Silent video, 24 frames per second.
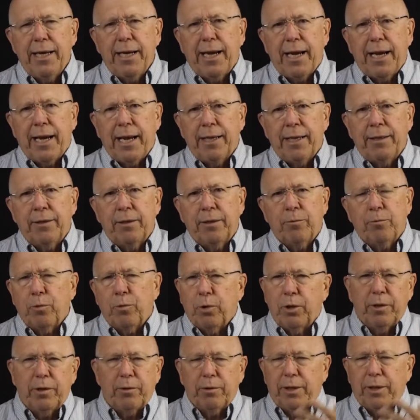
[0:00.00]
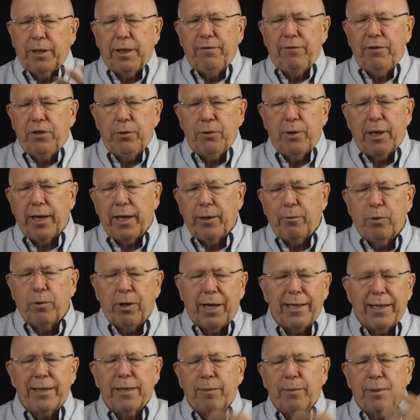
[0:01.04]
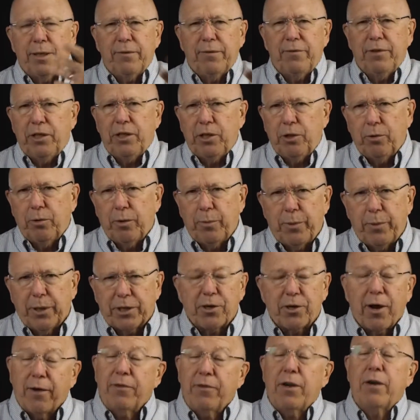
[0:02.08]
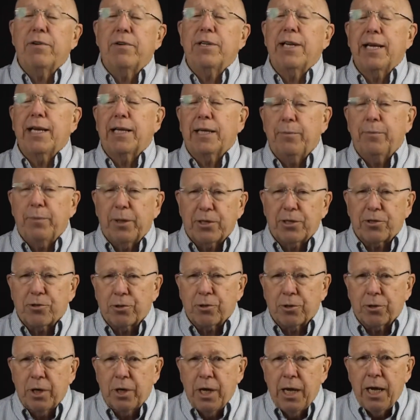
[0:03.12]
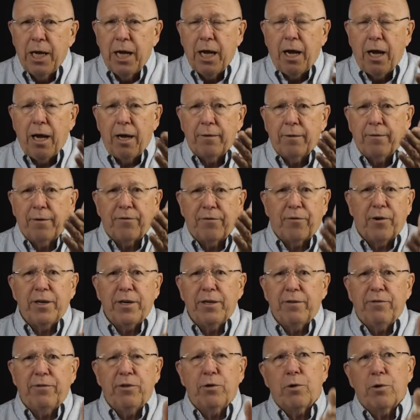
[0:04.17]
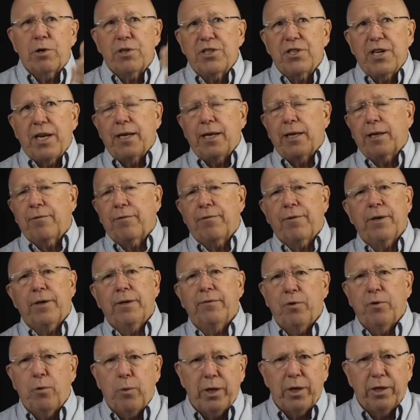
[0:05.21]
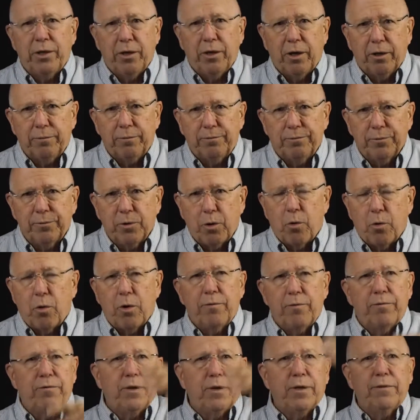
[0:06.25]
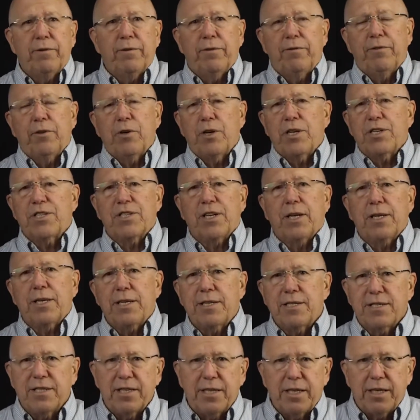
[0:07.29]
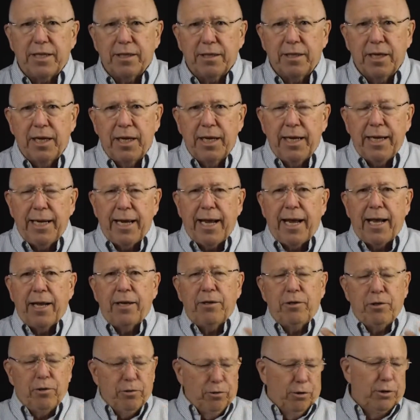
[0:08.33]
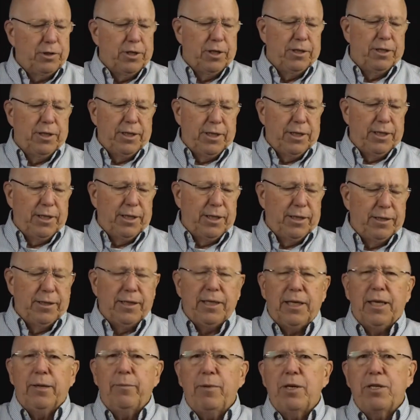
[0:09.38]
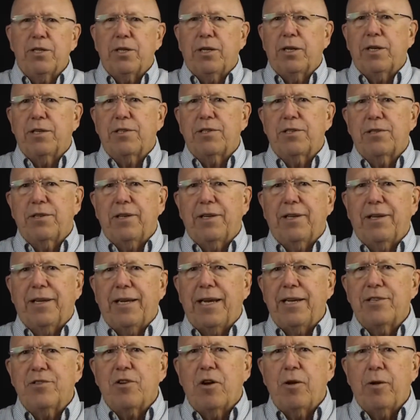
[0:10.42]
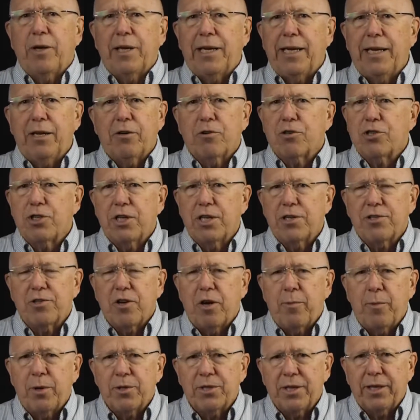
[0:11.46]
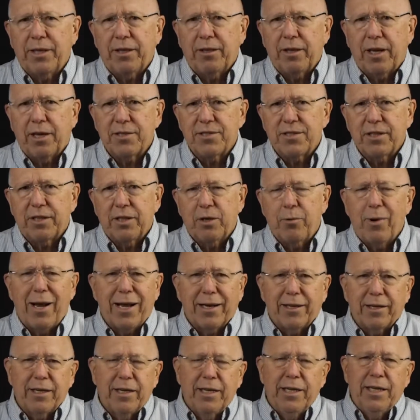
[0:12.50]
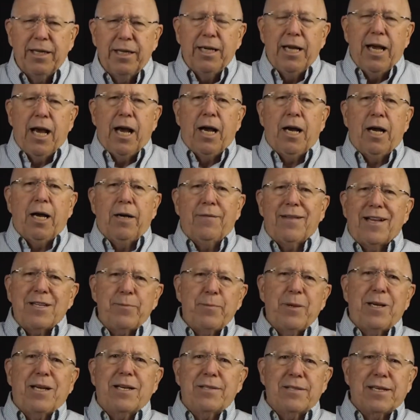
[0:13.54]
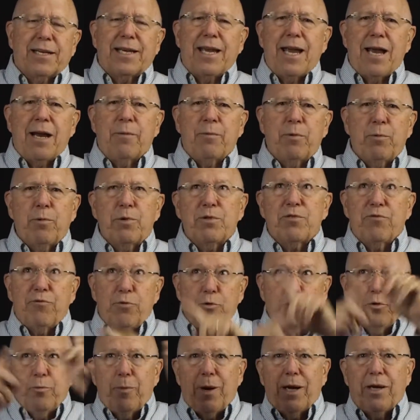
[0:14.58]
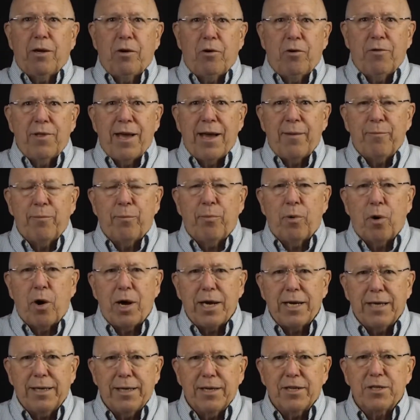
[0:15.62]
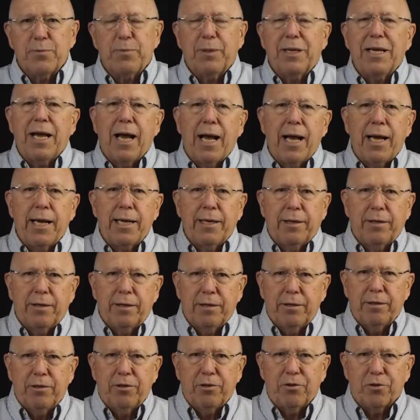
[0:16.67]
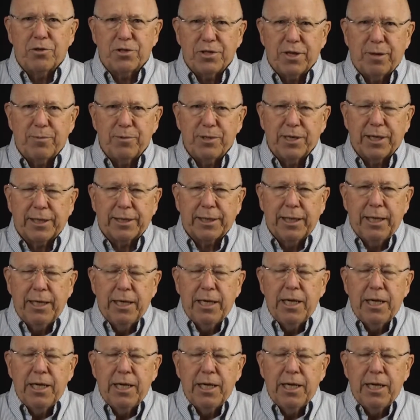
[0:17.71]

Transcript: And we'll end up giving you a picture. Have you ever taken a picture of a friend of yours standing in front of a window or in front of a very sunny scene, and you looked at the image and he or she is almost a silhouette? That's because the camera was fooled by all that brightness behind your subject.